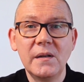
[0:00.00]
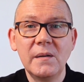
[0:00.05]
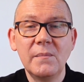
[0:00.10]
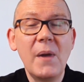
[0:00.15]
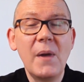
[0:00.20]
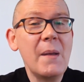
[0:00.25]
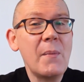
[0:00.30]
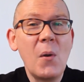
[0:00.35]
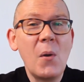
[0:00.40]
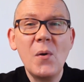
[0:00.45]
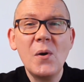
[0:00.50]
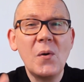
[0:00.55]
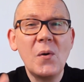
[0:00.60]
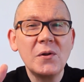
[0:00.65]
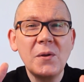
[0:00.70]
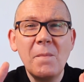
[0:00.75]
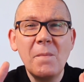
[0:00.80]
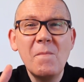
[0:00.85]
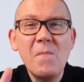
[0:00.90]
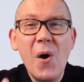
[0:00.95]
Maybe we
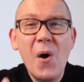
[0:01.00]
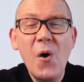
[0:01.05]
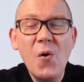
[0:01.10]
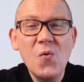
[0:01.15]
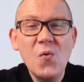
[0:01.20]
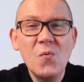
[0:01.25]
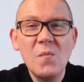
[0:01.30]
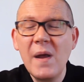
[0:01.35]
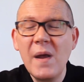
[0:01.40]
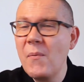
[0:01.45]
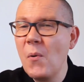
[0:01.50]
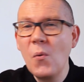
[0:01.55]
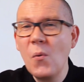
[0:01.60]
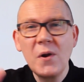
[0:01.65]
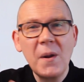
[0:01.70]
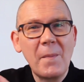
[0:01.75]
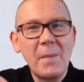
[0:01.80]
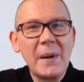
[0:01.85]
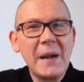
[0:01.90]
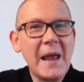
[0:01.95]
want to moan, maybe we
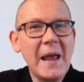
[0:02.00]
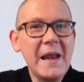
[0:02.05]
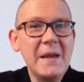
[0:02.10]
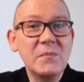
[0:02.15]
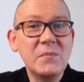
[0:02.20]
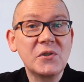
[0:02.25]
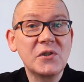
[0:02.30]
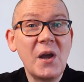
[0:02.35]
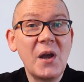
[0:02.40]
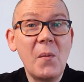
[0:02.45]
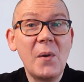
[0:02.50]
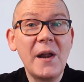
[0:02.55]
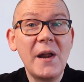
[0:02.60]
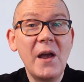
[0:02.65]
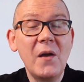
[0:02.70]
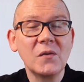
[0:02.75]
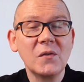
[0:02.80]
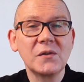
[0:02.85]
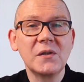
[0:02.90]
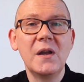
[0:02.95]
want to blame someone
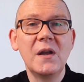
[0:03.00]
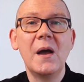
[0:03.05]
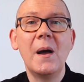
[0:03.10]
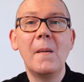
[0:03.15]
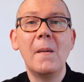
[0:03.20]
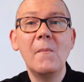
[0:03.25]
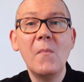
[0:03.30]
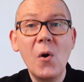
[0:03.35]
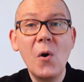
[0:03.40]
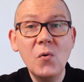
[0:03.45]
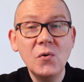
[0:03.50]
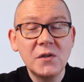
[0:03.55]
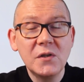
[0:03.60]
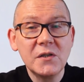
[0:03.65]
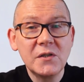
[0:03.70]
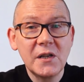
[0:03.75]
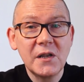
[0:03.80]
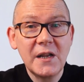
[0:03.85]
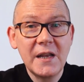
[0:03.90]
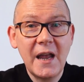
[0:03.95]
else.
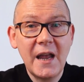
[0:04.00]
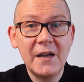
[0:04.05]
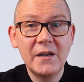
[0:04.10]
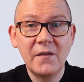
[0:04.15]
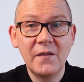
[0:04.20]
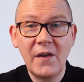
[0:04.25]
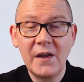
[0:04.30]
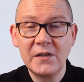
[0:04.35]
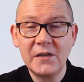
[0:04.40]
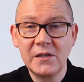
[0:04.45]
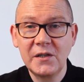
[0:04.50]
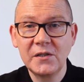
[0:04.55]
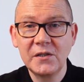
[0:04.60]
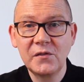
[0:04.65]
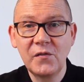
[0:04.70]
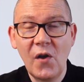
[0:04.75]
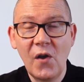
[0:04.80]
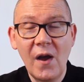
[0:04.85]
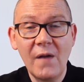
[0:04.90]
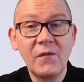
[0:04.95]
Moses, at the end of Exodus
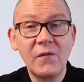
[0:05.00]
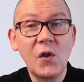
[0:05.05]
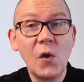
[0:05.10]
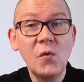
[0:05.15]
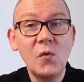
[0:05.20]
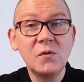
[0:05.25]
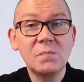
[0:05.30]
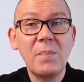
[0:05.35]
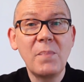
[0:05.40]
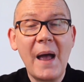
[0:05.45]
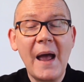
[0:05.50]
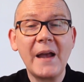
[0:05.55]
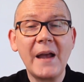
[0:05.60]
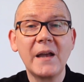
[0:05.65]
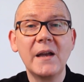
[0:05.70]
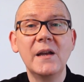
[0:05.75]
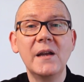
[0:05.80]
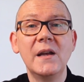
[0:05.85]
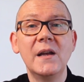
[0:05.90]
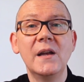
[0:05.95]
5, goes
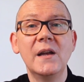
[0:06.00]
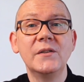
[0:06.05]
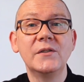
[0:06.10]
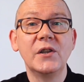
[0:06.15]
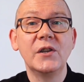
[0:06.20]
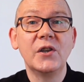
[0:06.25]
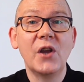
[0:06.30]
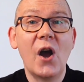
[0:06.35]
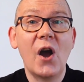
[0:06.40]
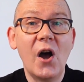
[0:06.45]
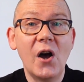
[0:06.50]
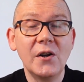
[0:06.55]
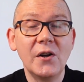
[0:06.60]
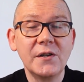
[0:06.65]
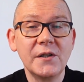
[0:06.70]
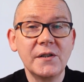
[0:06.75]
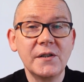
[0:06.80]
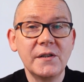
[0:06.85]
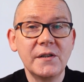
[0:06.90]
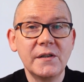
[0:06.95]
back to
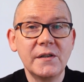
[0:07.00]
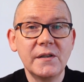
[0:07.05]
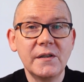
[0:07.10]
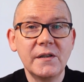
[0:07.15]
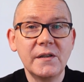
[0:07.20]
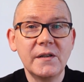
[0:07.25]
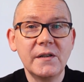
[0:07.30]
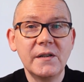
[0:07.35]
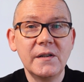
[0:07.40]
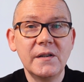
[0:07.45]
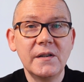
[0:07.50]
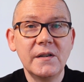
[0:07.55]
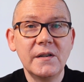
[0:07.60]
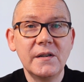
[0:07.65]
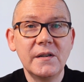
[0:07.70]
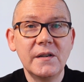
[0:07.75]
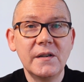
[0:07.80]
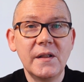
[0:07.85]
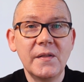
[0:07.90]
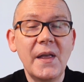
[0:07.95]
God.
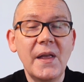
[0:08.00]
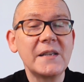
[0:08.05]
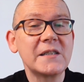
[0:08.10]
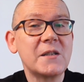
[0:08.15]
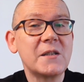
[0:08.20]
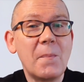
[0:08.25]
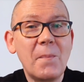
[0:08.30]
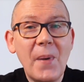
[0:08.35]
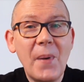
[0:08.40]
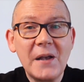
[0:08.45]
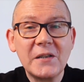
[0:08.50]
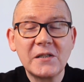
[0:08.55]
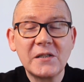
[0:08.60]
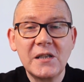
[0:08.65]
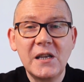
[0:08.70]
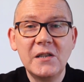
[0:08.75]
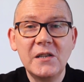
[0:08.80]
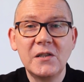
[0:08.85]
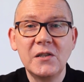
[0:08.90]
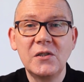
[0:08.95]
That's the best
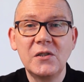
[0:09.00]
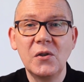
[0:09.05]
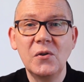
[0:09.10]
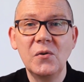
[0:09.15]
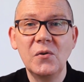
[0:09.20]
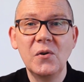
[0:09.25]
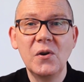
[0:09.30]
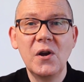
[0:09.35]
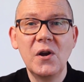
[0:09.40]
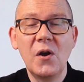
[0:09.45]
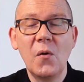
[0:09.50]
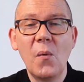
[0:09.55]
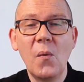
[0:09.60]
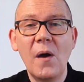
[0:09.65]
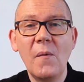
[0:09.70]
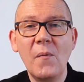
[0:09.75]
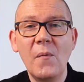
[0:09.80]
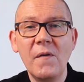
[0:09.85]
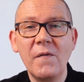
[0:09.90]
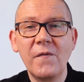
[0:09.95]
thing to do
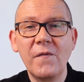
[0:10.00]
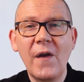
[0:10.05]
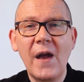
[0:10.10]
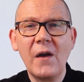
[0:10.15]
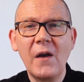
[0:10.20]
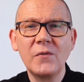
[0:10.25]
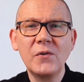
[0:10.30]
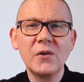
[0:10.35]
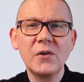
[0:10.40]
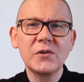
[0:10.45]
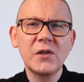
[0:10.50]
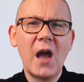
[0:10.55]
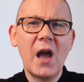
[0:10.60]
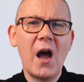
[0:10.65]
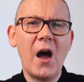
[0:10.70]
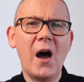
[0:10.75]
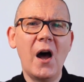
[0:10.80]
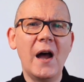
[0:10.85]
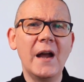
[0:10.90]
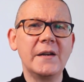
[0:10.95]
when we fail, not to
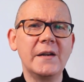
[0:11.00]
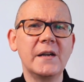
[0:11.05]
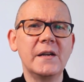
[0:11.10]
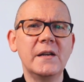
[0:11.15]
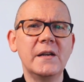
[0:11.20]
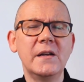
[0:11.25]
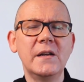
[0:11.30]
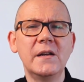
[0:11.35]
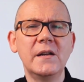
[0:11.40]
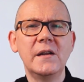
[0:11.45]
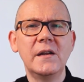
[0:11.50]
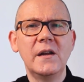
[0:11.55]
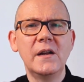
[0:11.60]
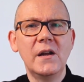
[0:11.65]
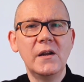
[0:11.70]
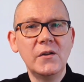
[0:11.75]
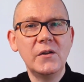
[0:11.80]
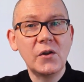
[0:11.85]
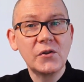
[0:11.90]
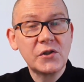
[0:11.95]
hide,
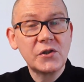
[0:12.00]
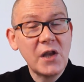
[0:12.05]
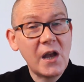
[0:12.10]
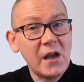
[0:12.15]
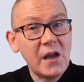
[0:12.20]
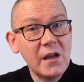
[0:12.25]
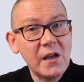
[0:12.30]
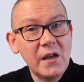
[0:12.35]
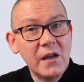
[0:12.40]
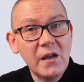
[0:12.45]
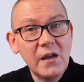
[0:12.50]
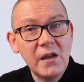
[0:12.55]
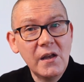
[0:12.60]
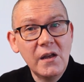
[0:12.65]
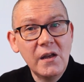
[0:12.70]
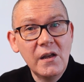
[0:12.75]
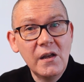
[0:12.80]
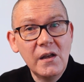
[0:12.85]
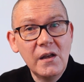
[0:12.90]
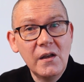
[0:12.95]
not to
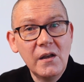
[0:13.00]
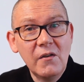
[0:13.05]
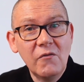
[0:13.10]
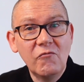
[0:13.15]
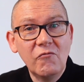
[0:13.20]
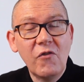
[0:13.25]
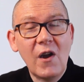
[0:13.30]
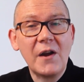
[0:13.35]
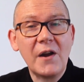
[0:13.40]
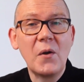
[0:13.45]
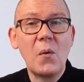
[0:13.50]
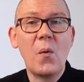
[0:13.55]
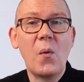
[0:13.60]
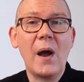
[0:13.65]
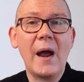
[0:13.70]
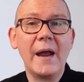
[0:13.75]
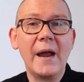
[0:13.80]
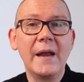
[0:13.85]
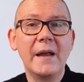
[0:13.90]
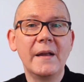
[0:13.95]
run
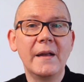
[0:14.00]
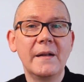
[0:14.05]
away.